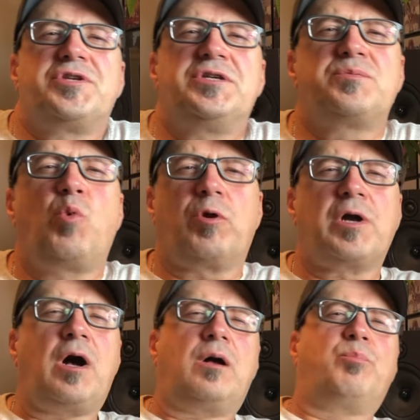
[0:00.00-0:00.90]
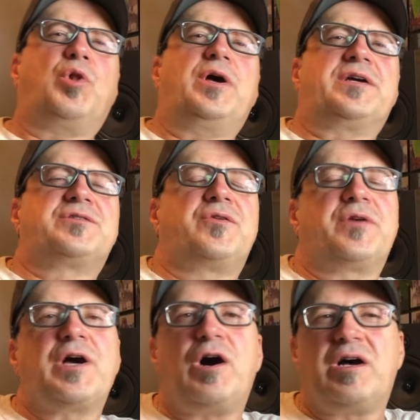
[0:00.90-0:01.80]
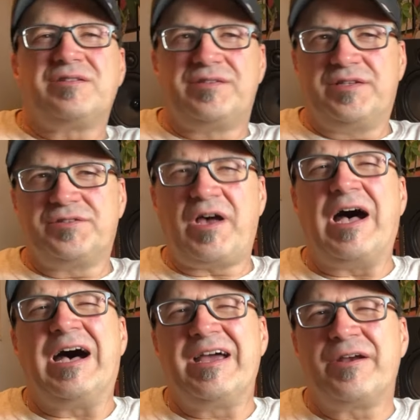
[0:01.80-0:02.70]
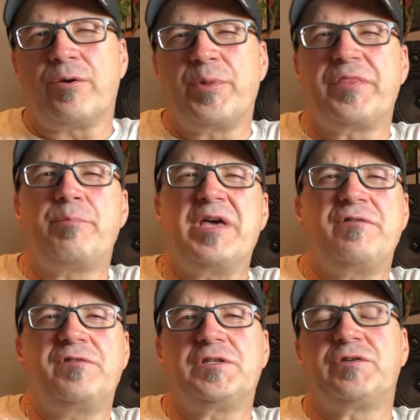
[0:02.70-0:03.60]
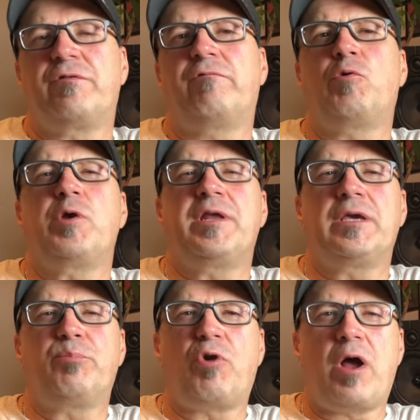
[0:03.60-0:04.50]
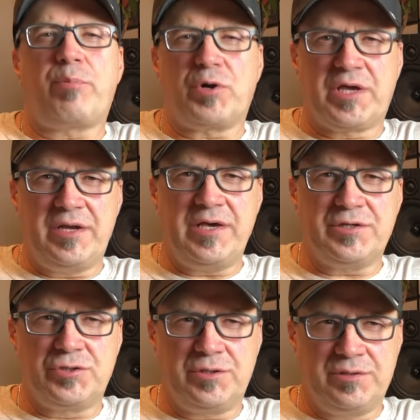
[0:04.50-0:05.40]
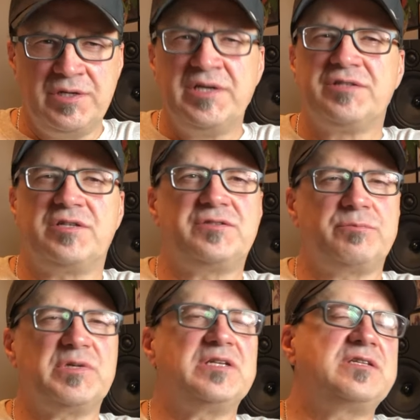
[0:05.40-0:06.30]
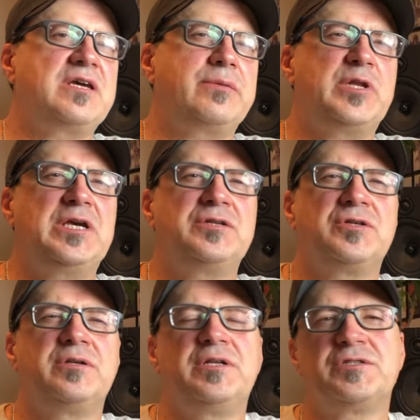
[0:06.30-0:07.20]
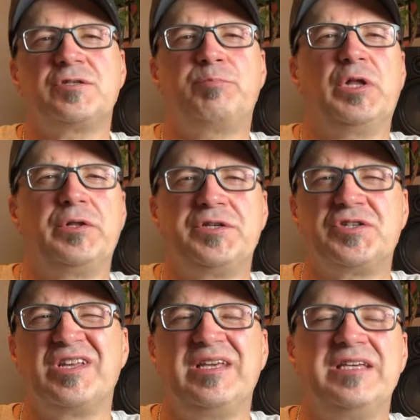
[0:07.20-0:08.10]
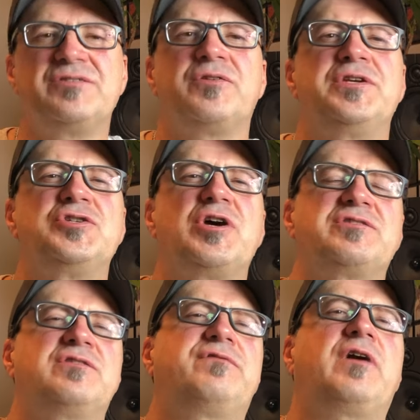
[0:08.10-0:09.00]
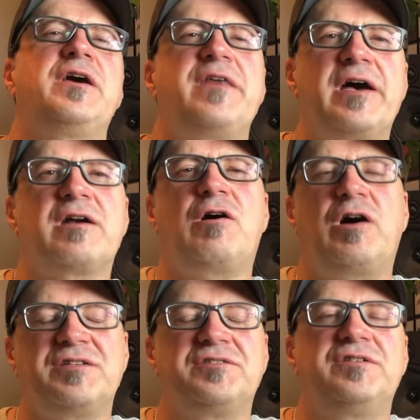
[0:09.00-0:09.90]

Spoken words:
is more complex, so the cost is higher, but the benefits of avoiding improper connection, system contamination, and spillage can easily justify that cost